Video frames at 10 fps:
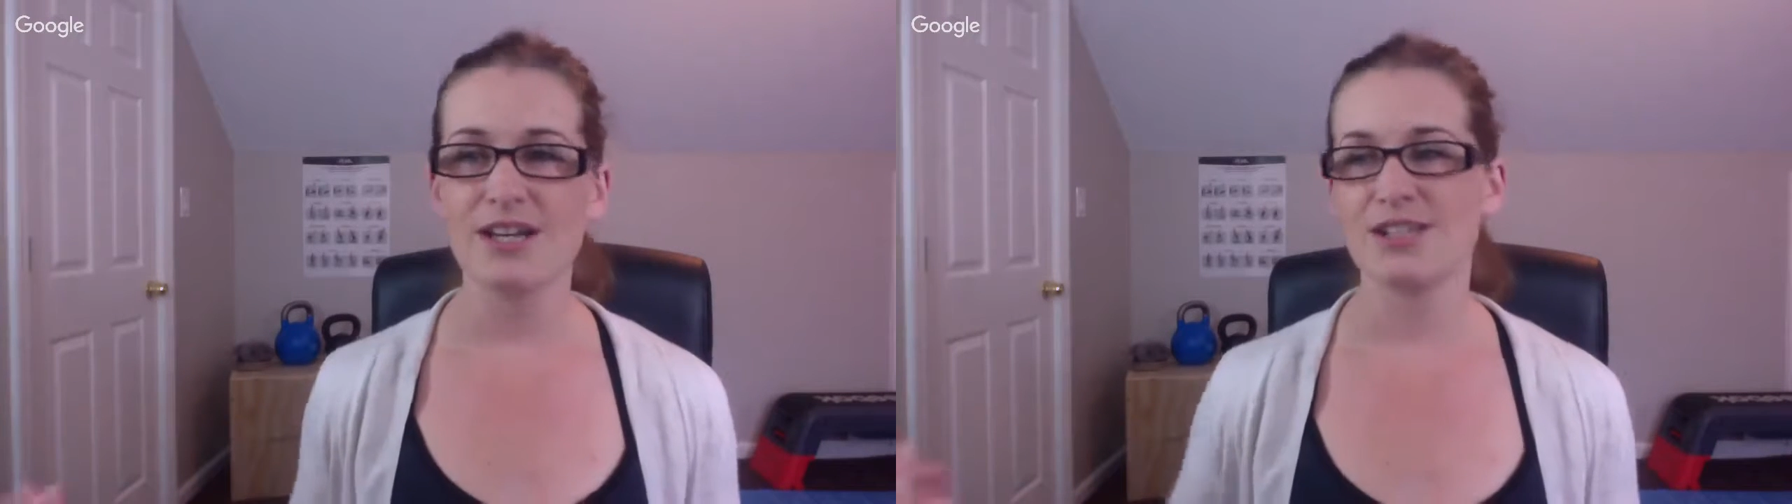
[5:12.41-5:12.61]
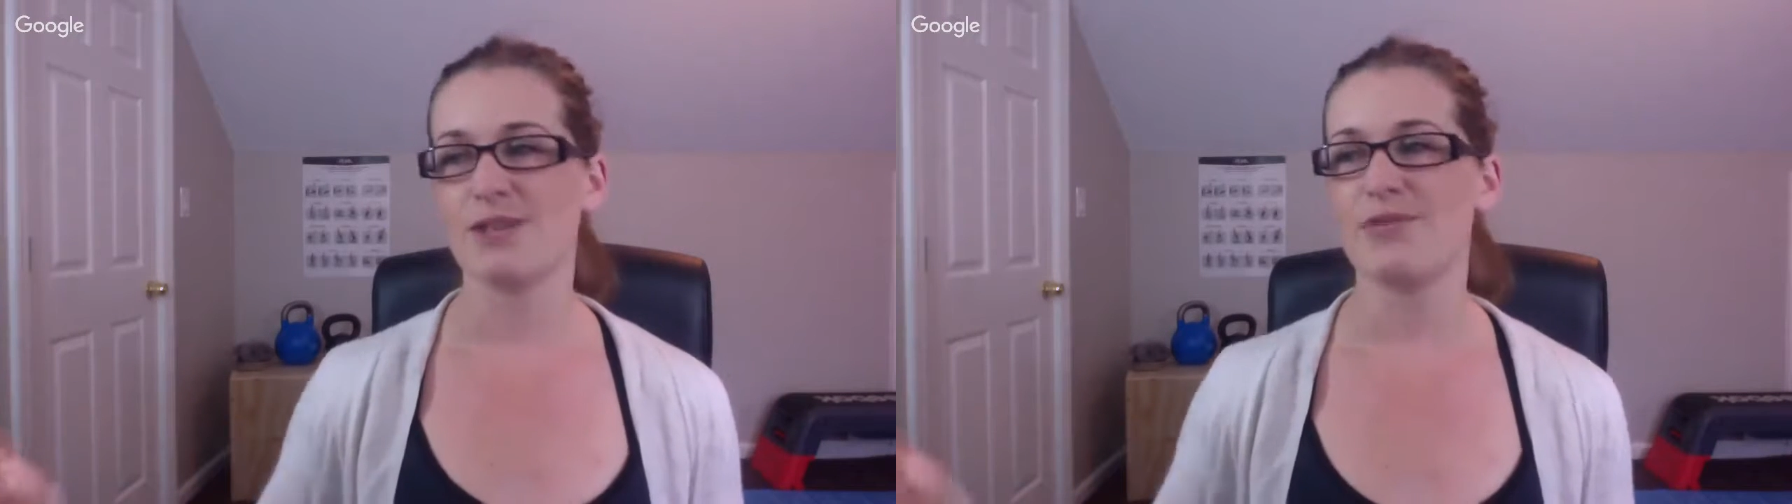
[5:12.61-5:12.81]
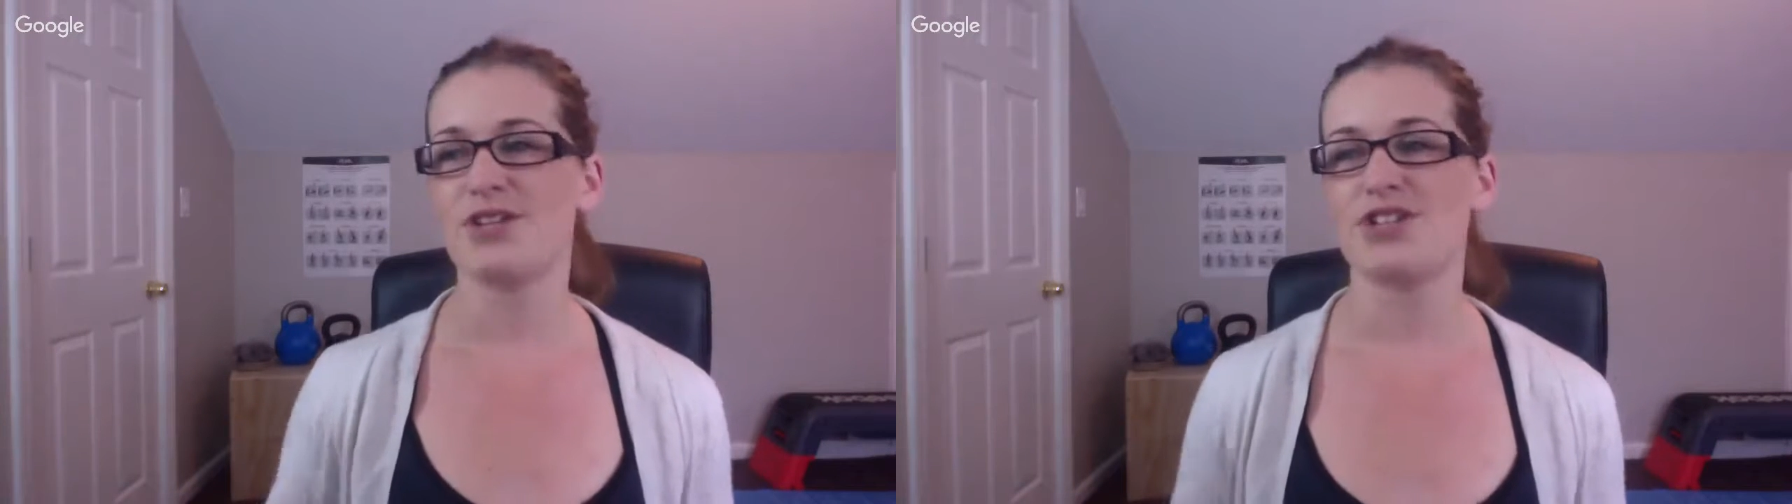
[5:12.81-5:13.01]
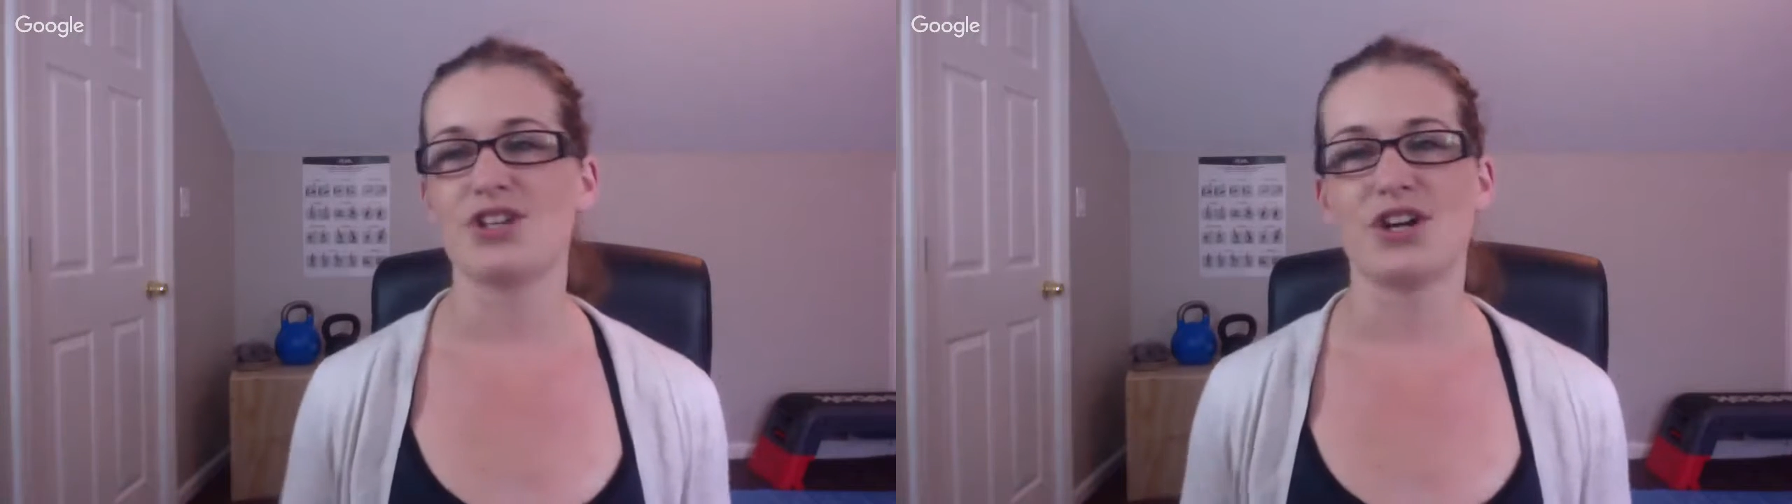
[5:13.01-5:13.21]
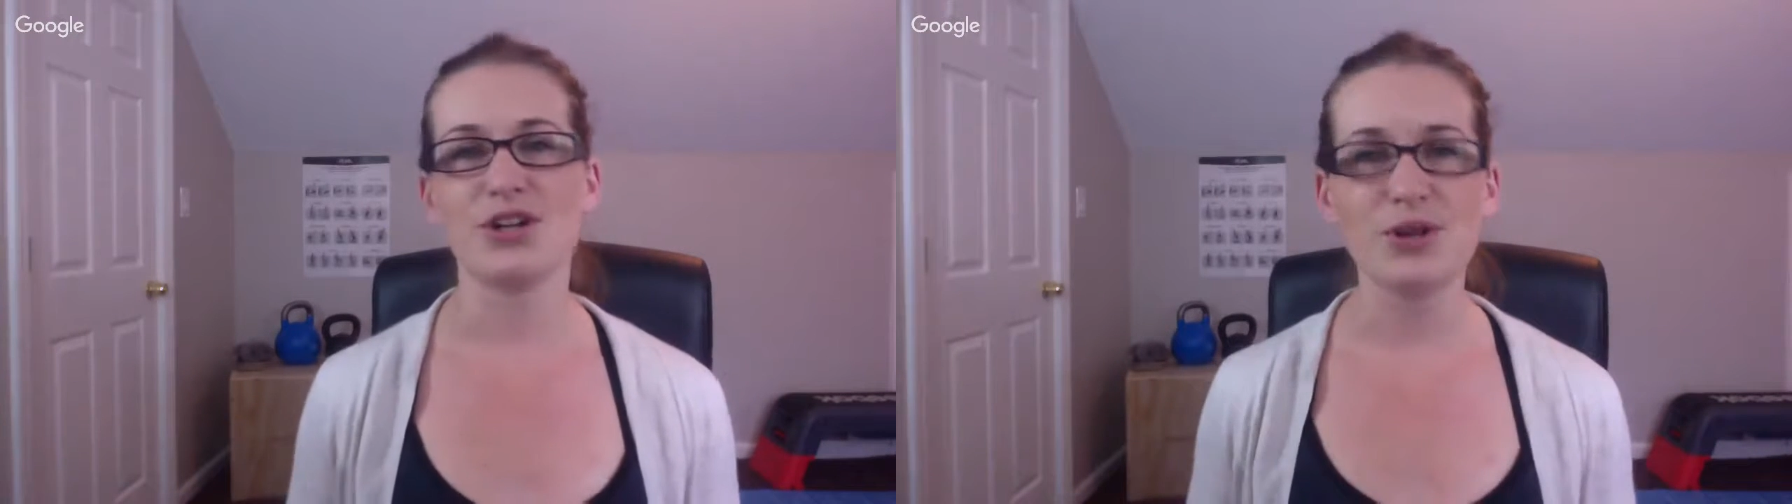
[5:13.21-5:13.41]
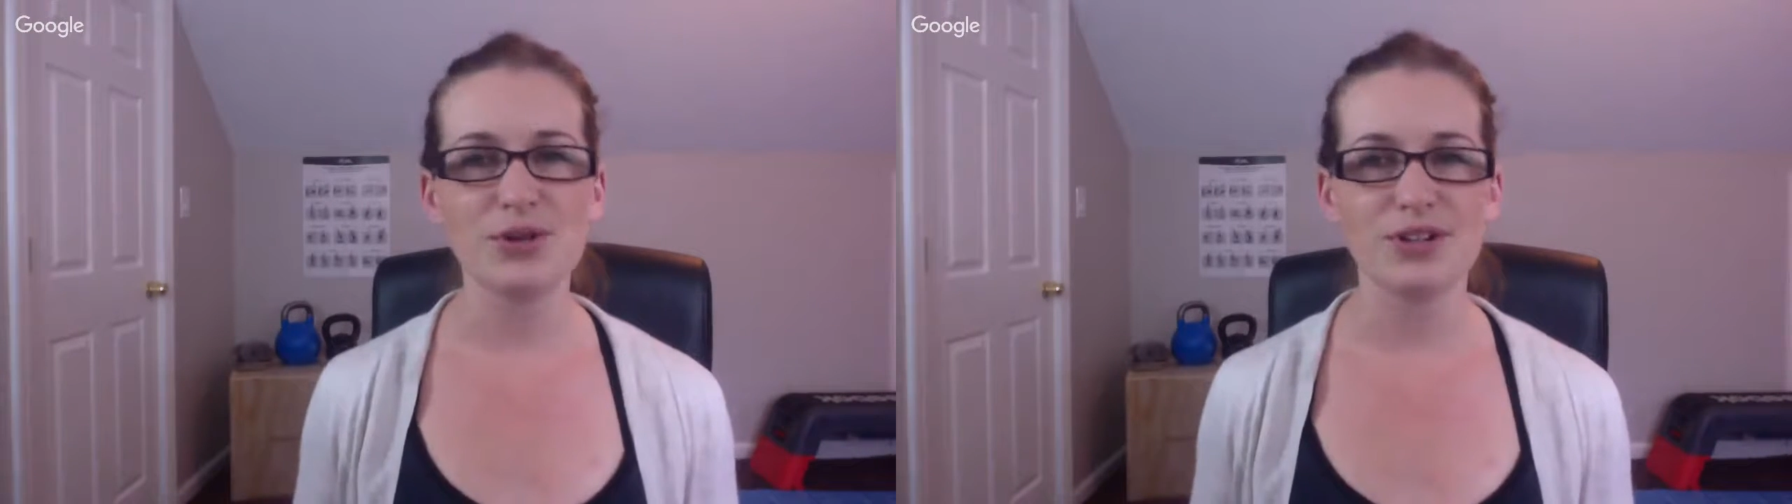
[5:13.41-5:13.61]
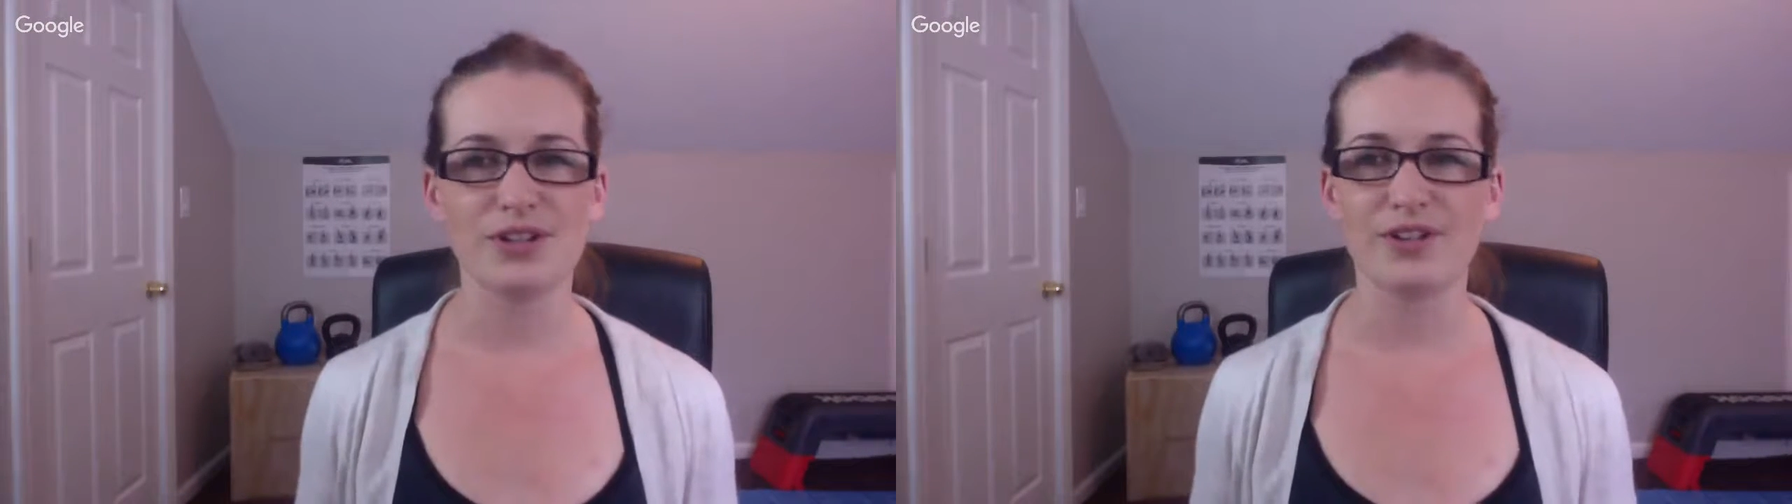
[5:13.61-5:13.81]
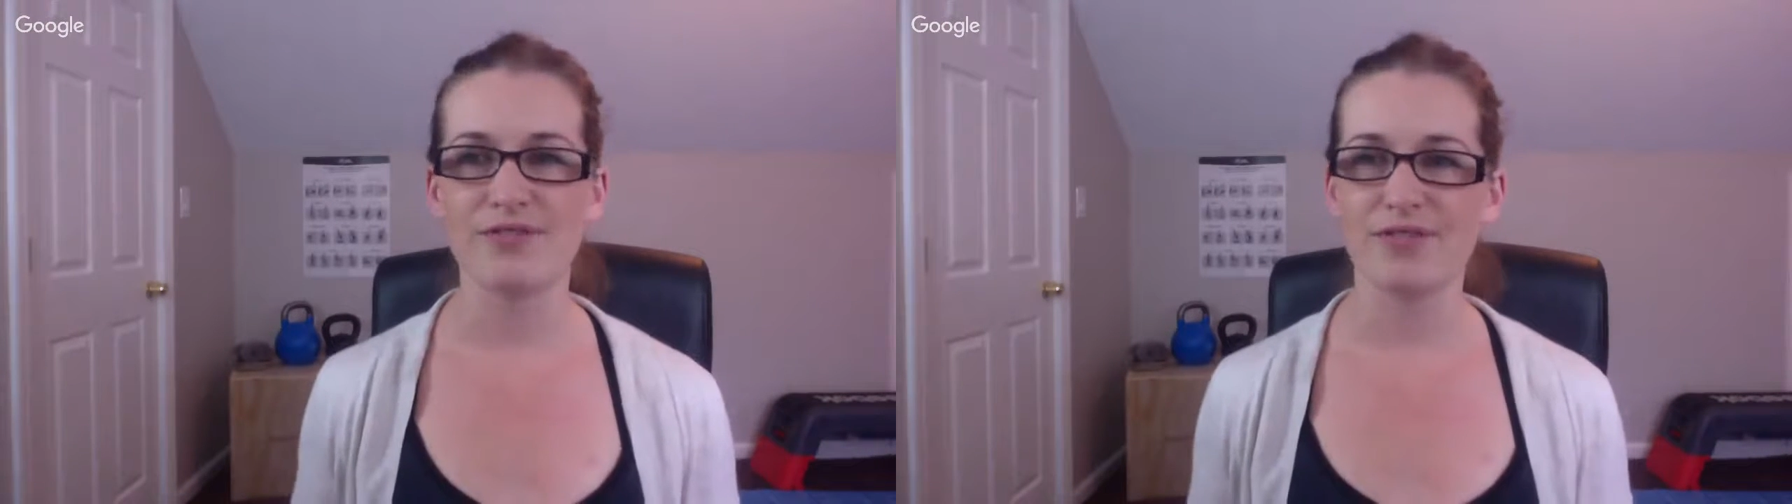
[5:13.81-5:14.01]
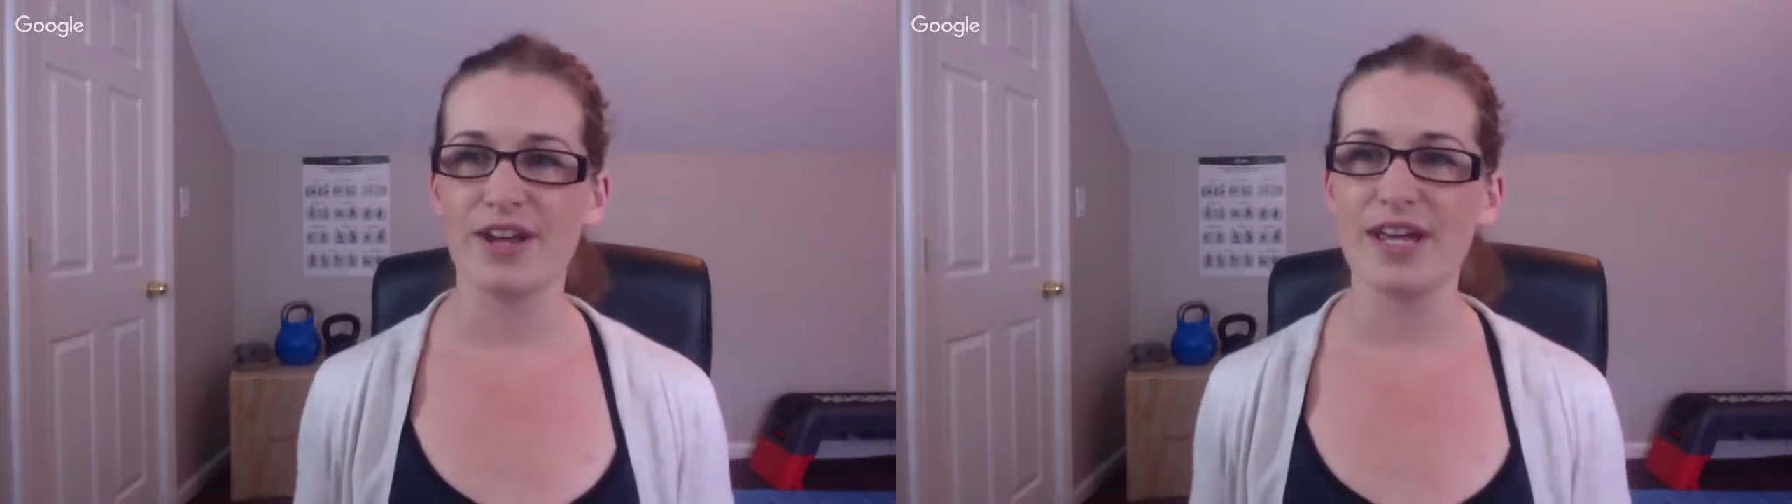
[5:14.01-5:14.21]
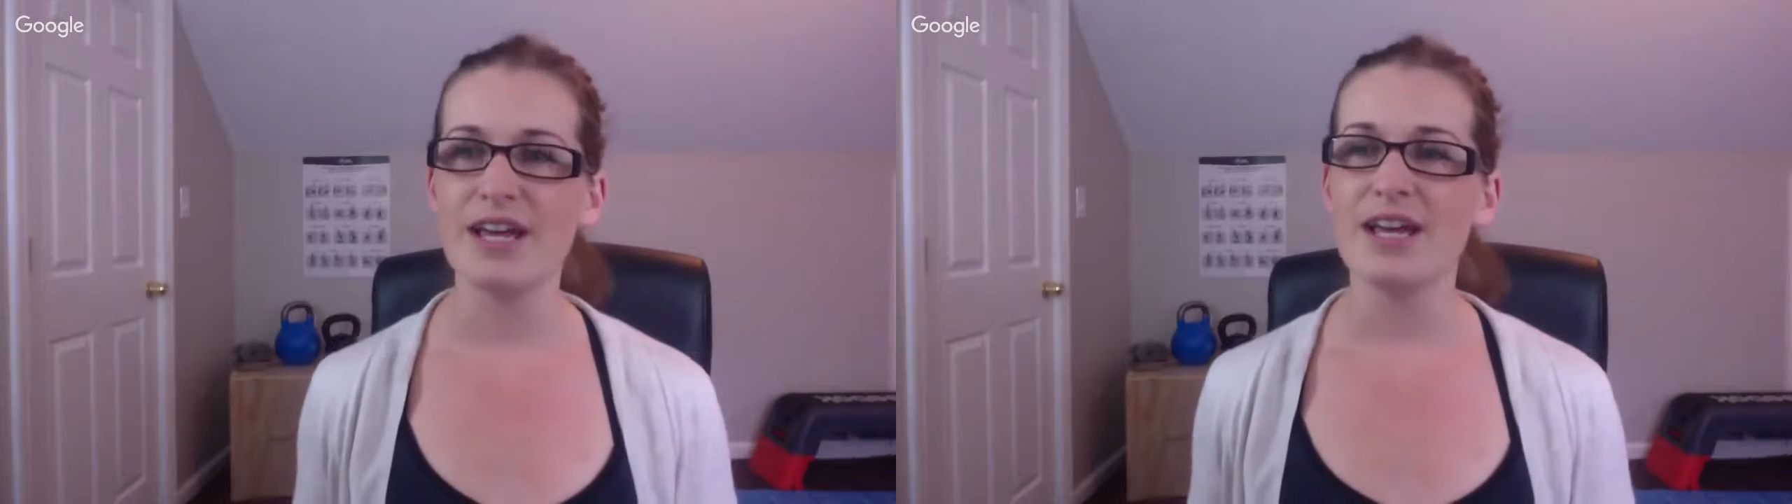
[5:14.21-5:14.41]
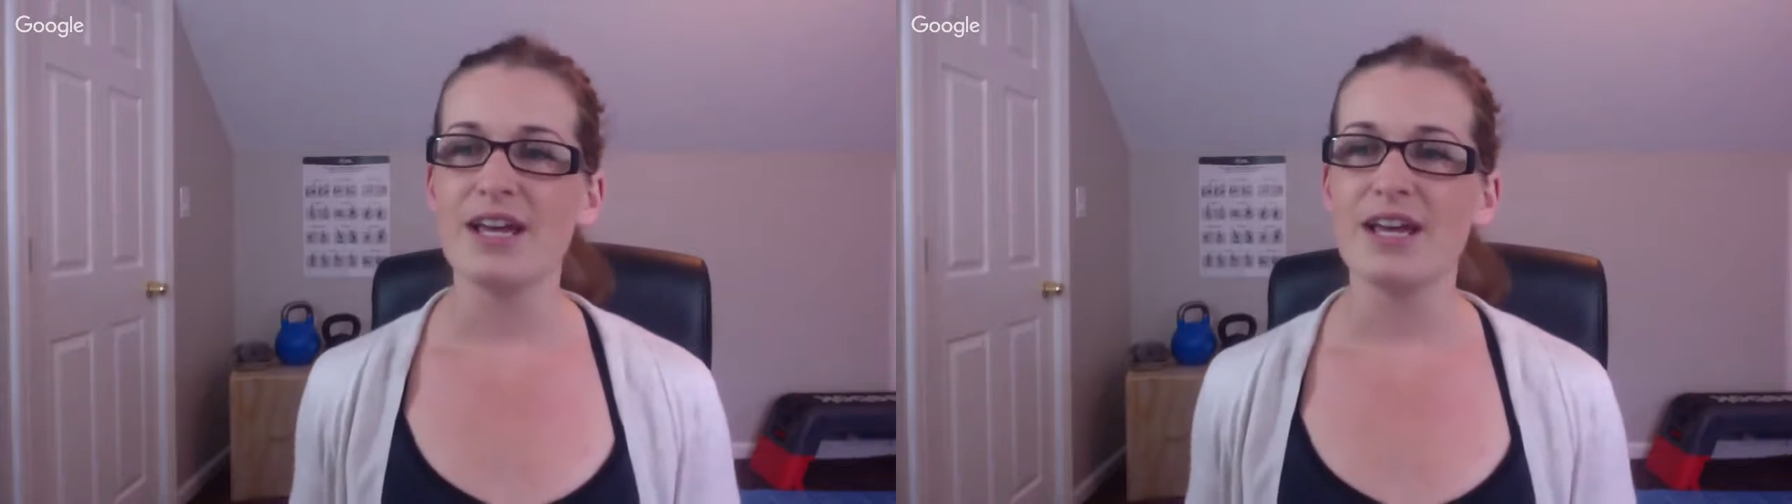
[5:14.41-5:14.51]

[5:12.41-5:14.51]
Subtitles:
some you just download and they're free,